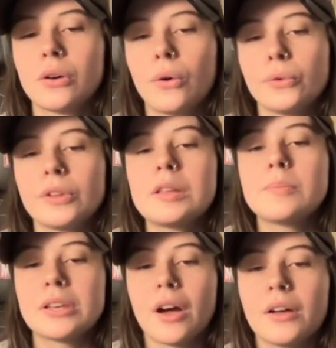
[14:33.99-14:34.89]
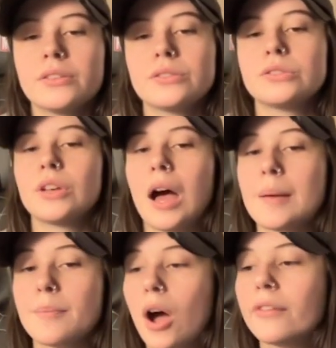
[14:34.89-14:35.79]
only because
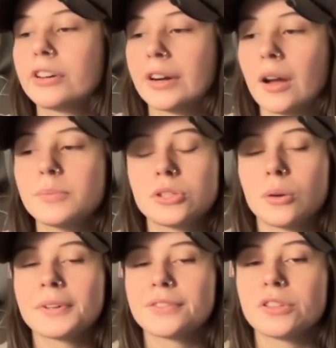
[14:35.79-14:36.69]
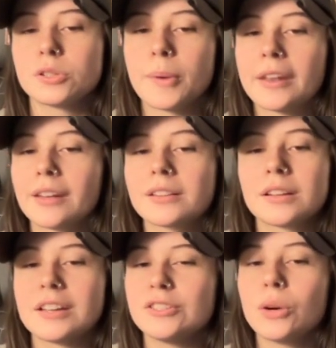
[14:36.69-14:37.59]
I'm covering up so much of the spandex and
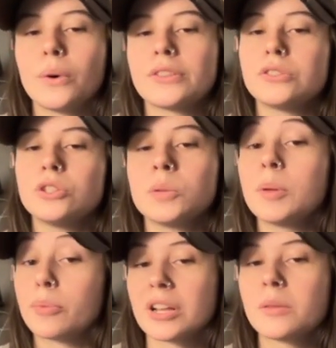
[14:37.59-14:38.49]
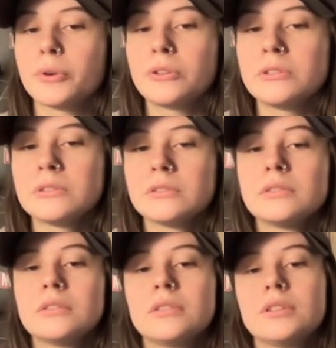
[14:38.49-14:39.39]
I still want the suit to be breathable.
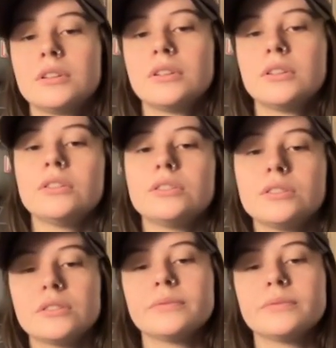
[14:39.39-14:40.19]
That's valid.